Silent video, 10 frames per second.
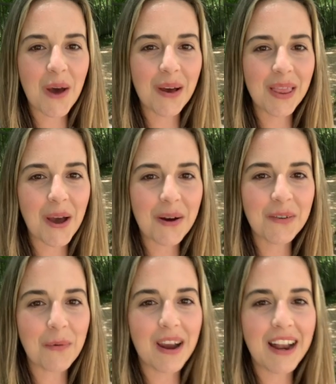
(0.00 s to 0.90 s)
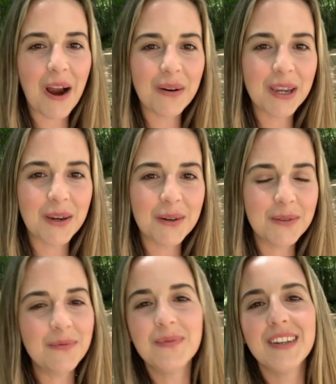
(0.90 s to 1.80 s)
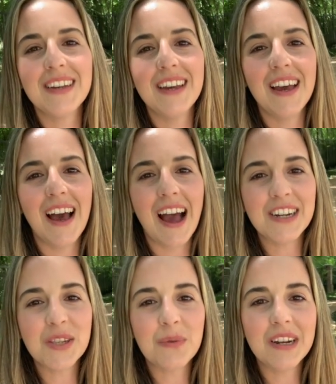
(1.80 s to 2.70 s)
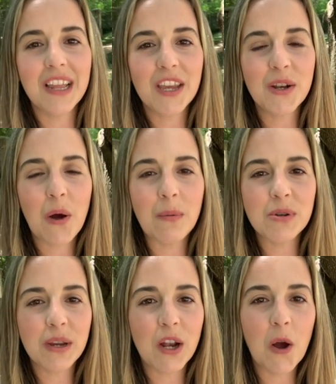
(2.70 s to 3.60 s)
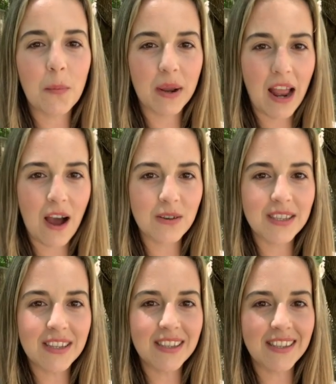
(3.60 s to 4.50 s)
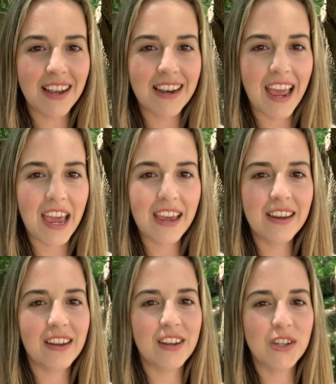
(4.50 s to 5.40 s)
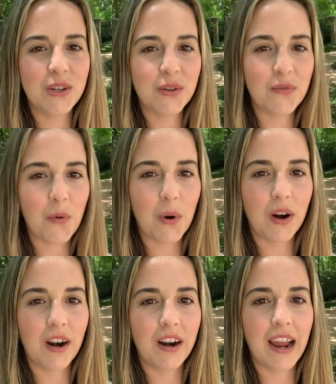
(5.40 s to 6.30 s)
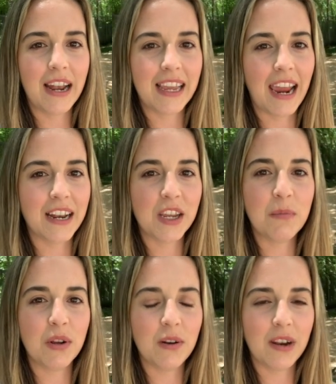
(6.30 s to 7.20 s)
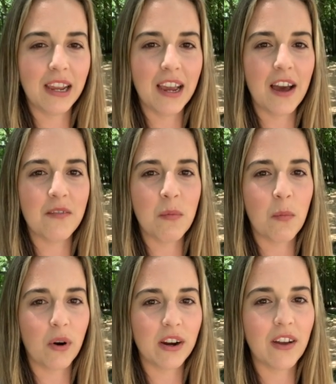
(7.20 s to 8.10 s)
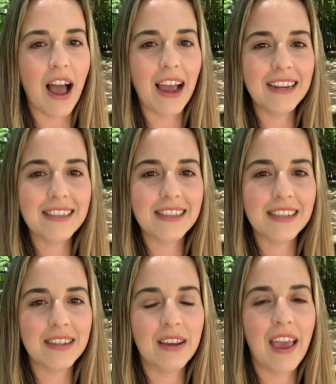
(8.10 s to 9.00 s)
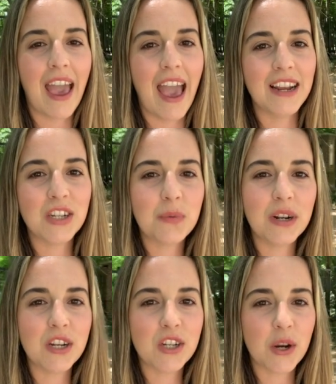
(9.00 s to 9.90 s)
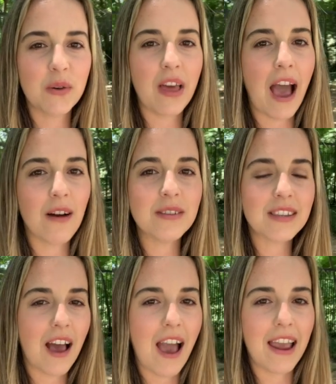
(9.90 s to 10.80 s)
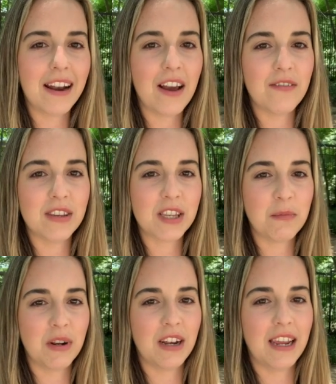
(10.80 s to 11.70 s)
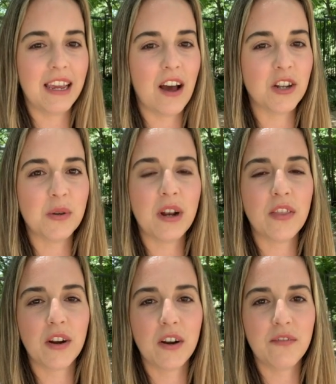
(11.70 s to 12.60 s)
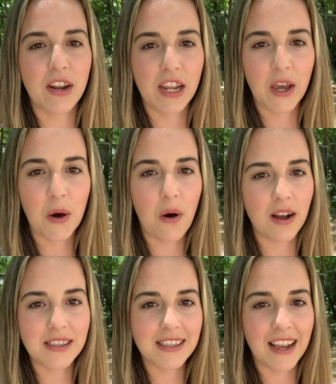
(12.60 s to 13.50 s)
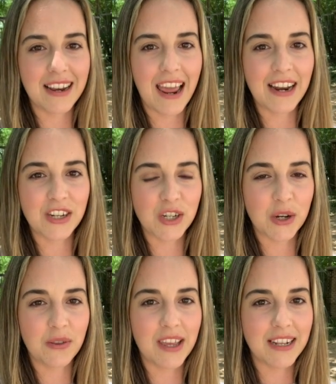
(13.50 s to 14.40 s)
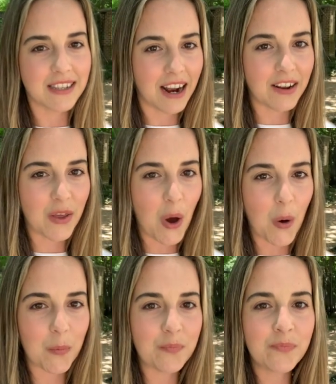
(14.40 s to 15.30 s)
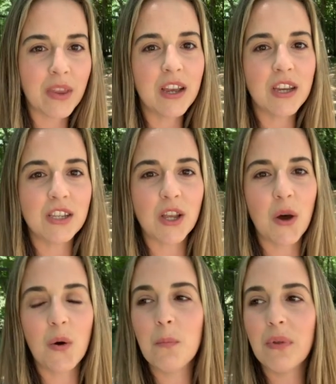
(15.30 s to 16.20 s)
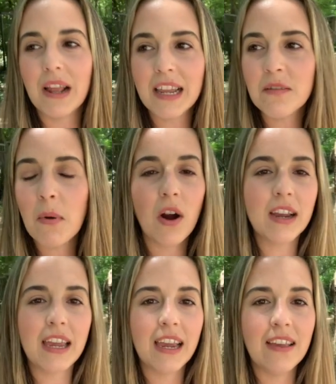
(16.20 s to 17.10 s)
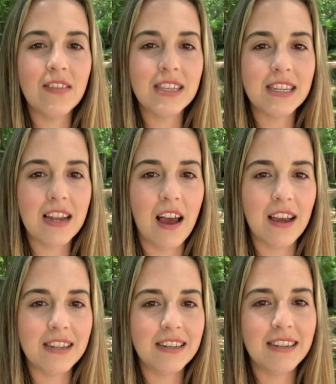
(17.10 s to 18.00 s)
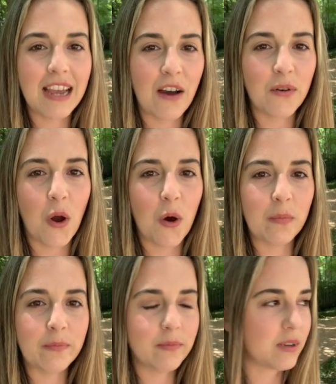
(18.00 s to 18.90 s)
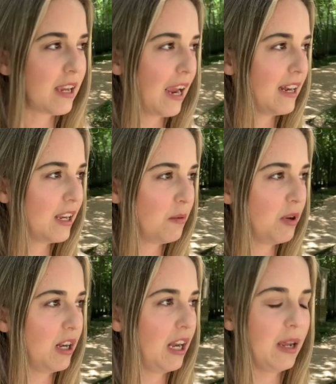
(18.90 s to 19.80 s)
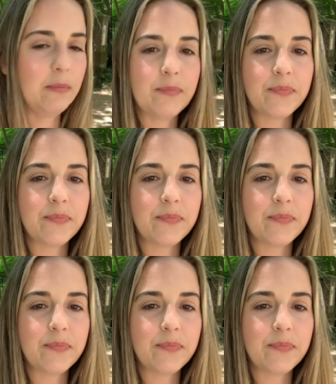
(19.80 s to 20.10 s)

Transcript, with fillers: Oh, hello everyone, how are you? I just wanted to let you know I'm doing an open house this Sunday, 2 to 4, in a gated community of Memorial Heights. And just wanted to show you the outside of this community. I'll do another video on Sunday to show you the inside of the home. So plenty of parking in this uh, townhome gated community.